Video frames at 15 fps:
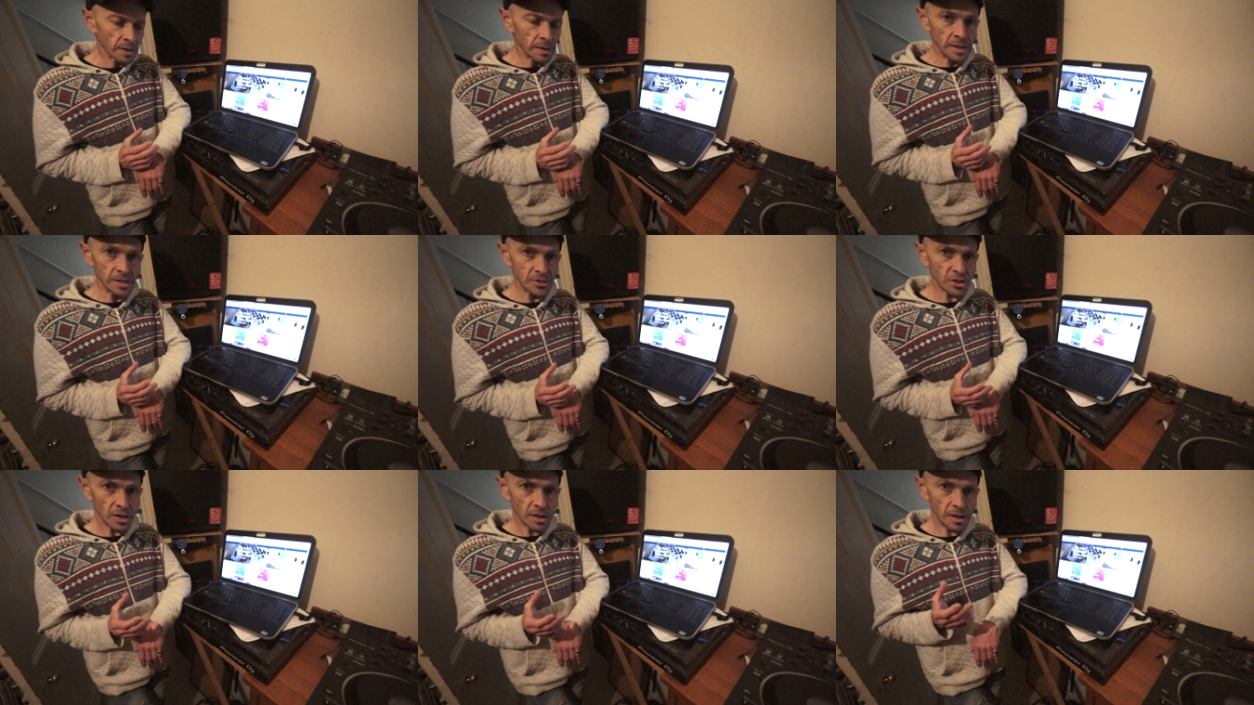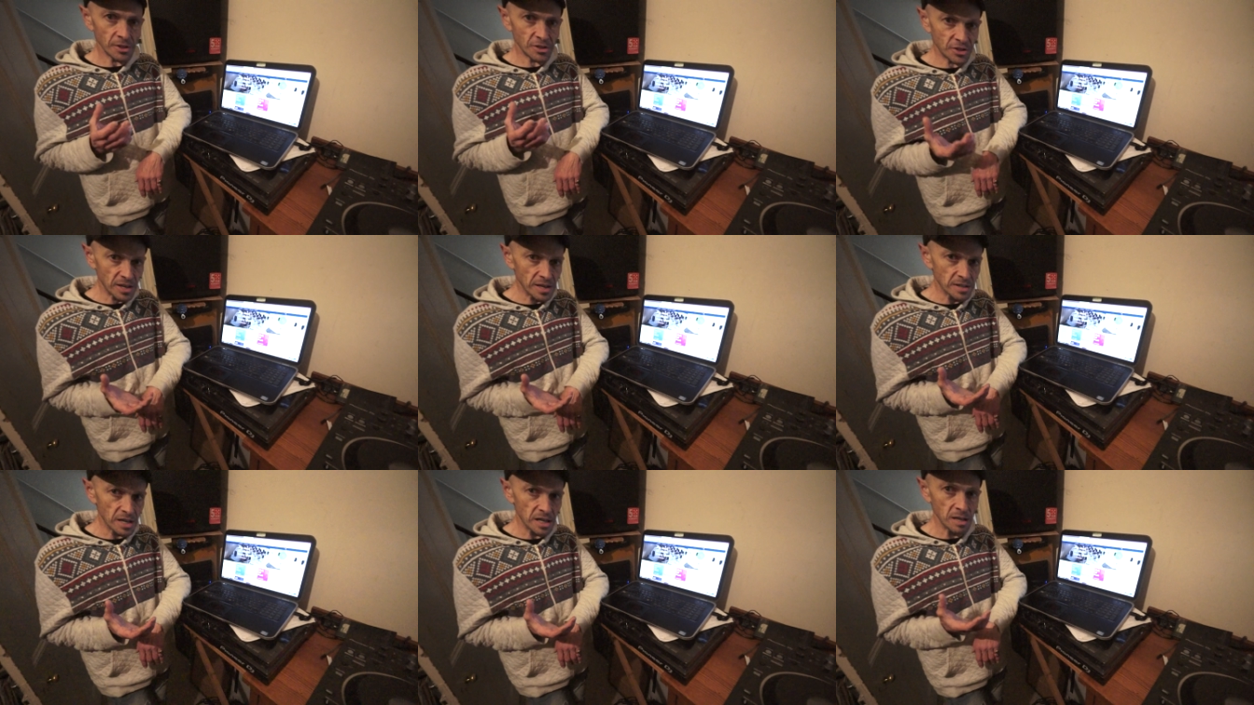is a
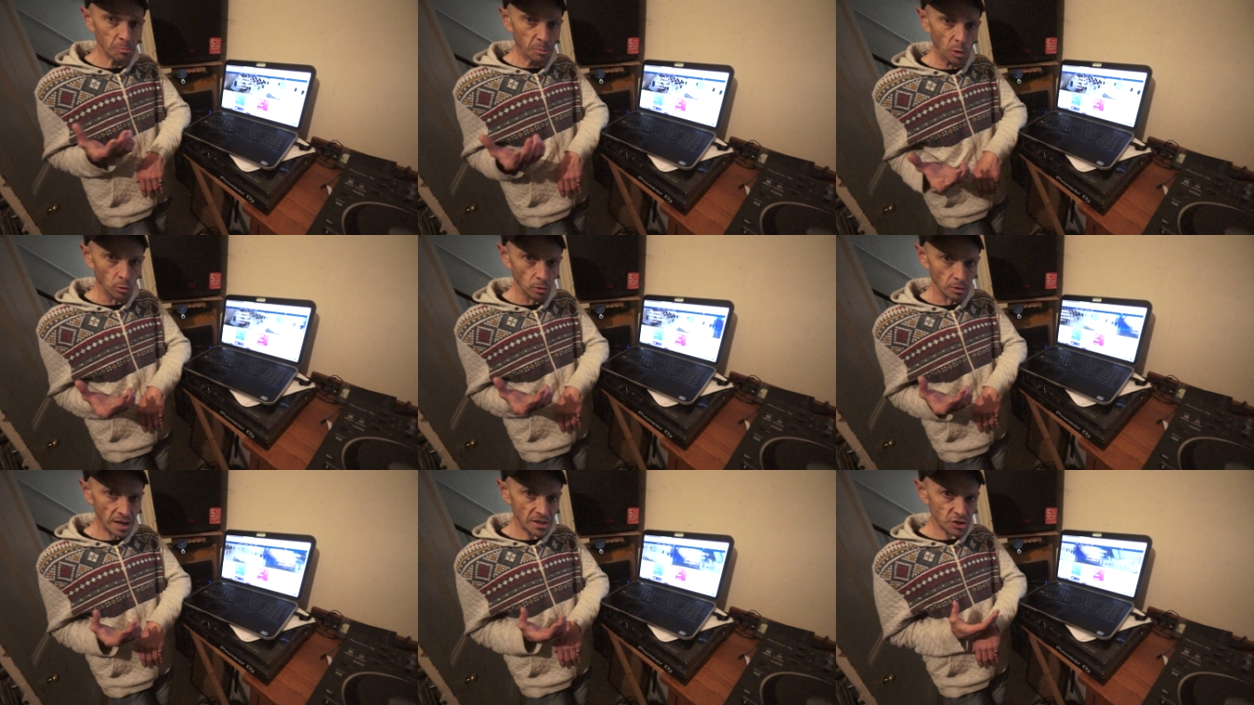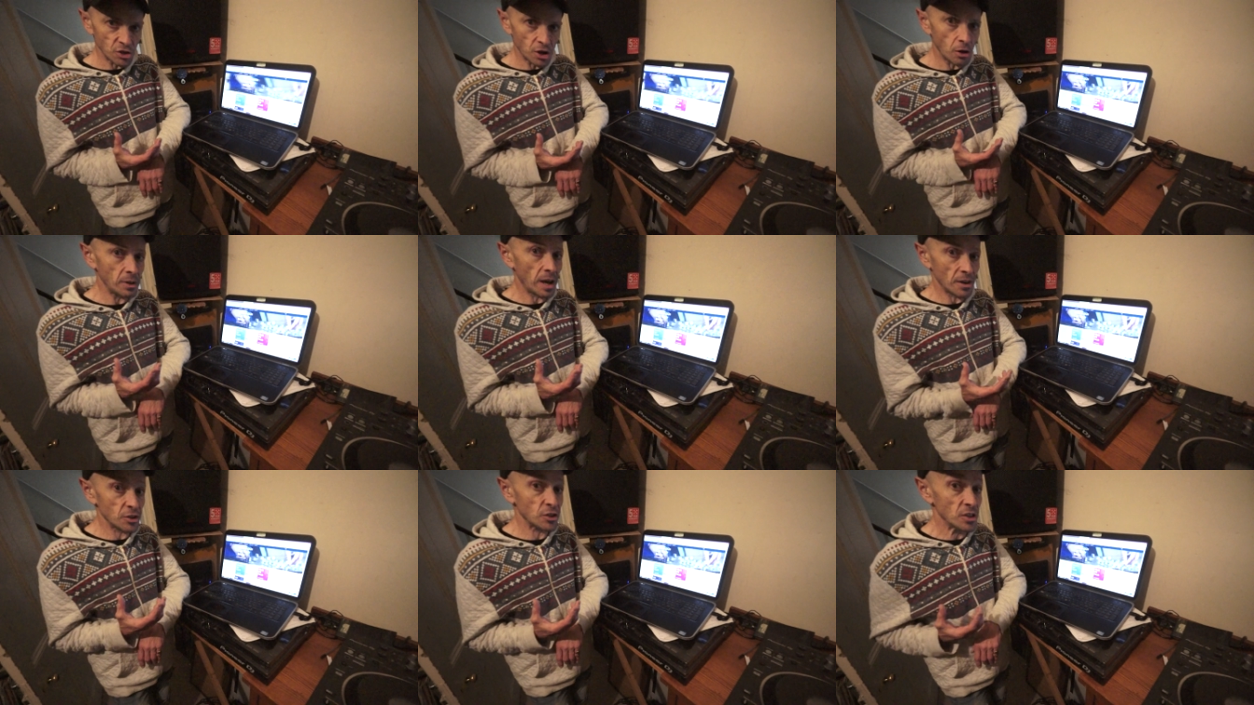CD pool. It's
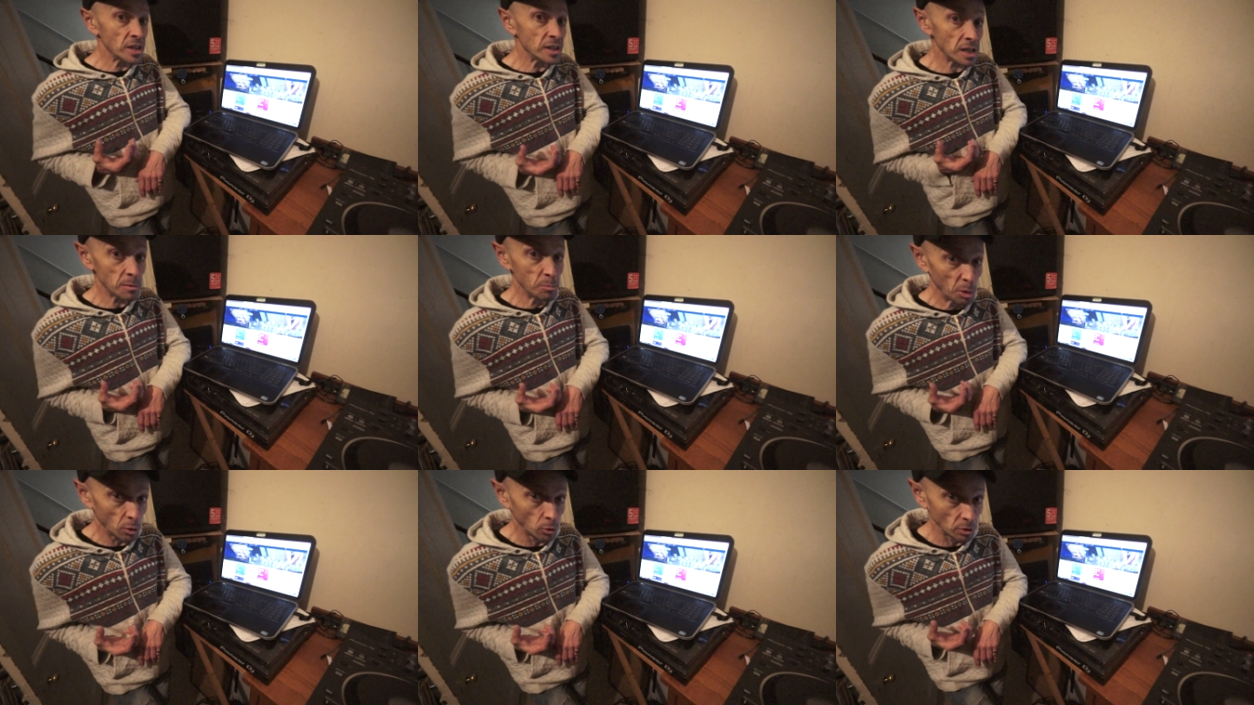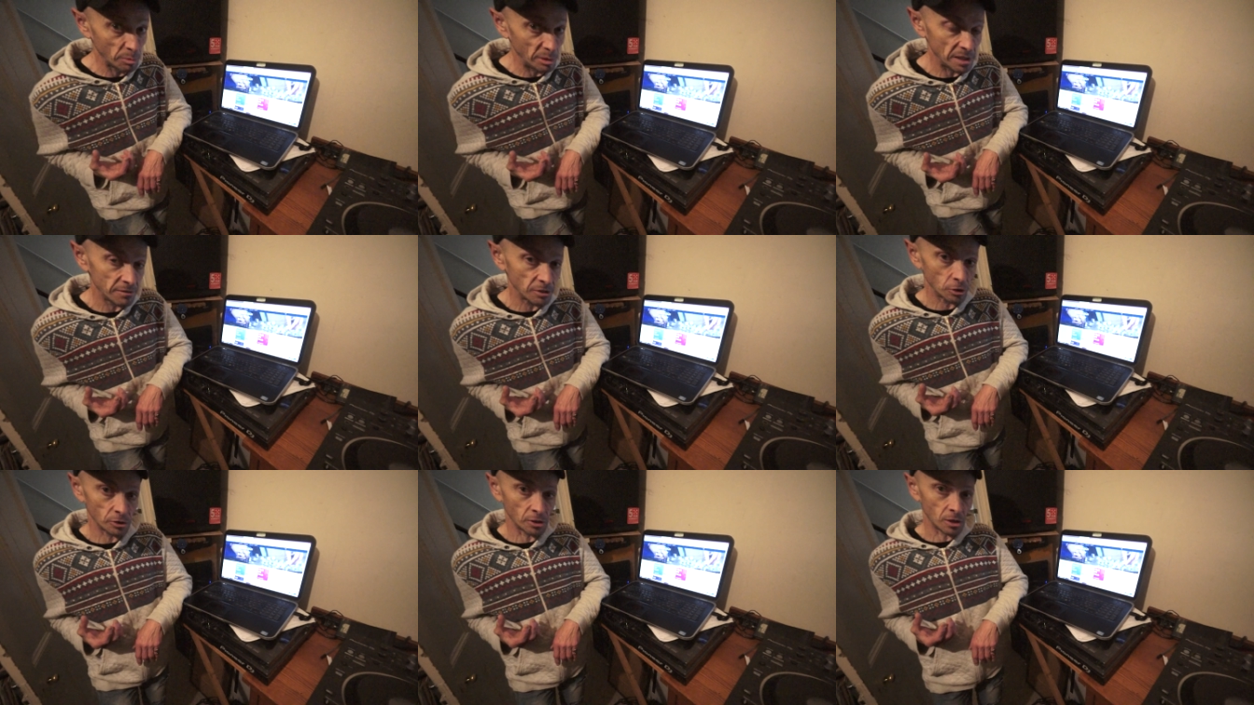known as CD pool,
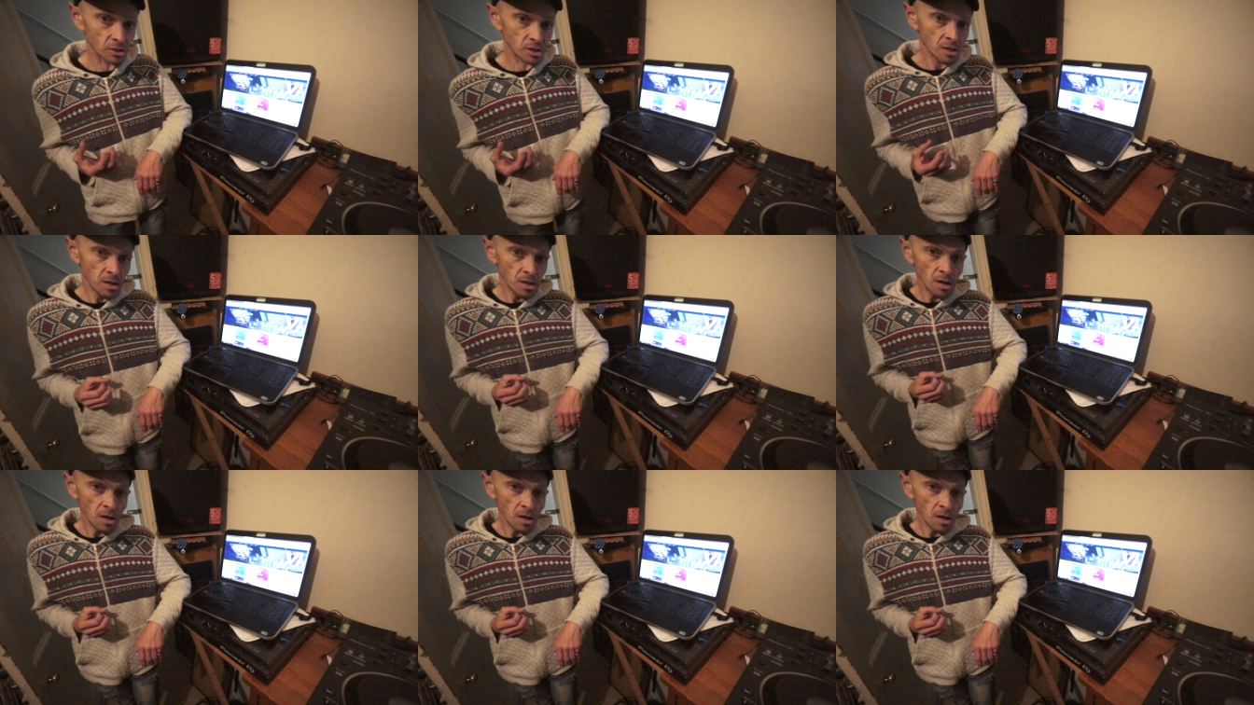believe it or not.